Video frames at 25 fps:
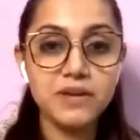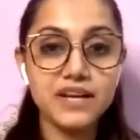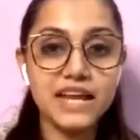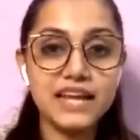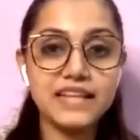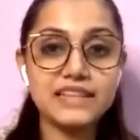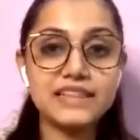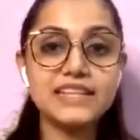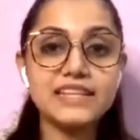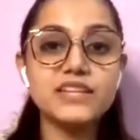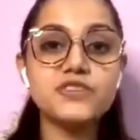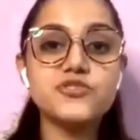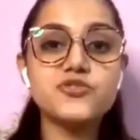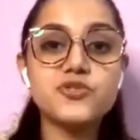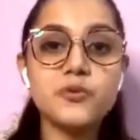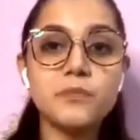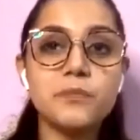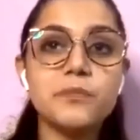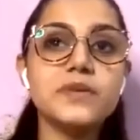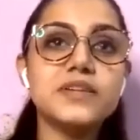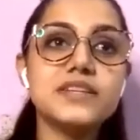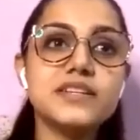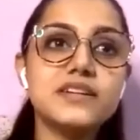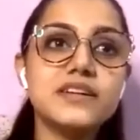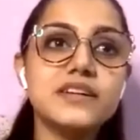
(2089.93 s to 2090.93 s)
but i think
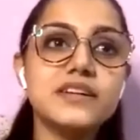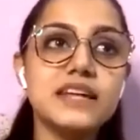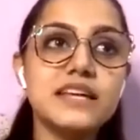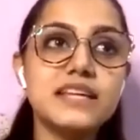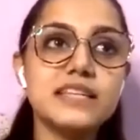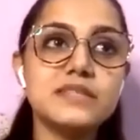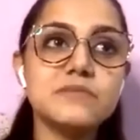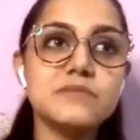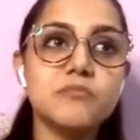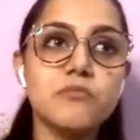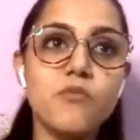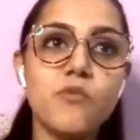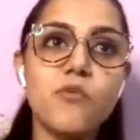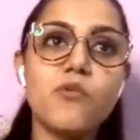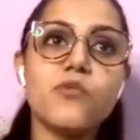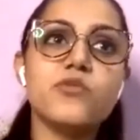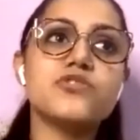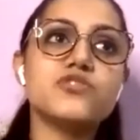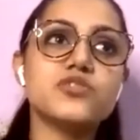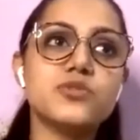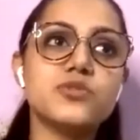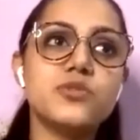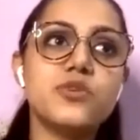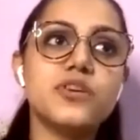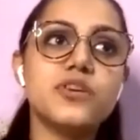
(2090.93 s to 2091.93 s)
jupiter is
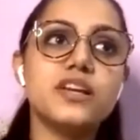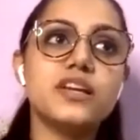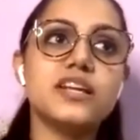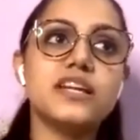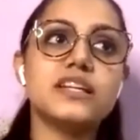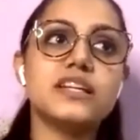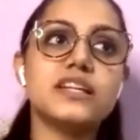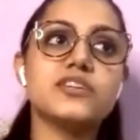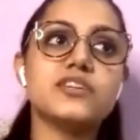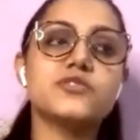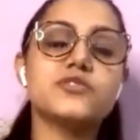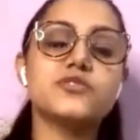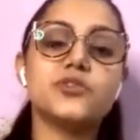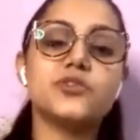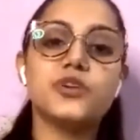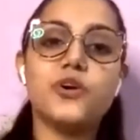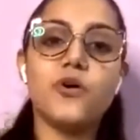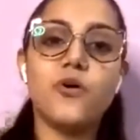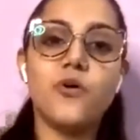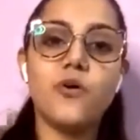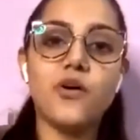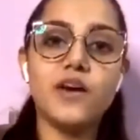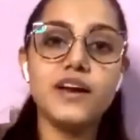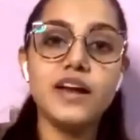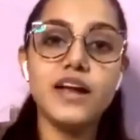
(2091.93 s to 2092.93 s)
more so related to
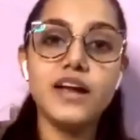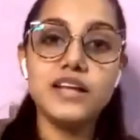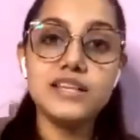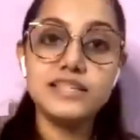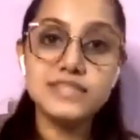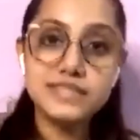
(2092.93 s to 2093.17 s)
your